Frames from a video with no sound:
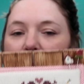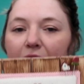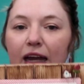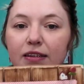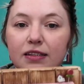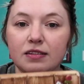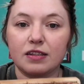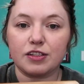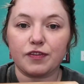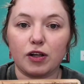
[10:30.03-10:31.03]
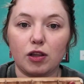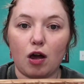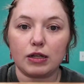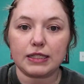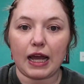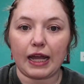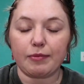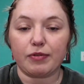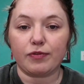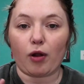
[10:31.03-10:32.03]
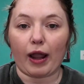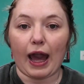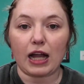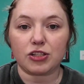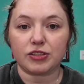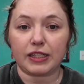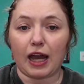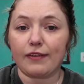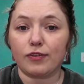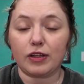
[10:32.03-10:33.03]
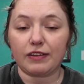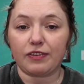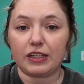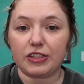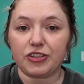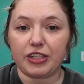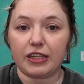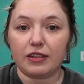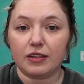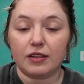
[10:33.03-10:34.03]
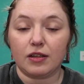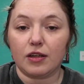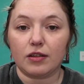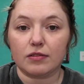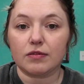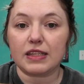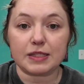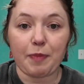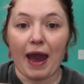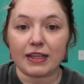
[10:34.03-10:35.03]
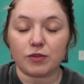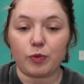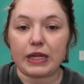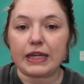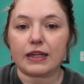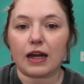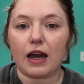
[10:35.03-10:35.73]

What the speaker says: I had this stitched for a long time before I fully finished it this past week.